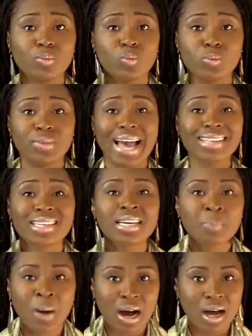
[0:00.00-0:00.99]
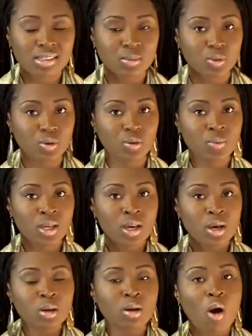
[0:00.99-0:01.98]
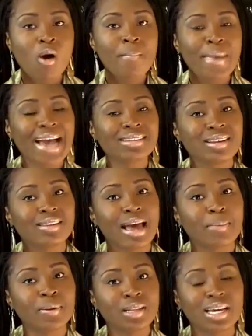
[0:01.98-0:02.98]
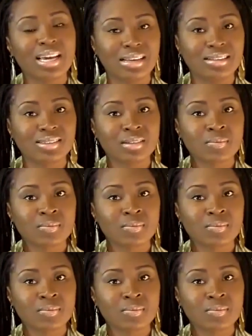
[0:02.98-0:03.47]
that's impossible, going back to that place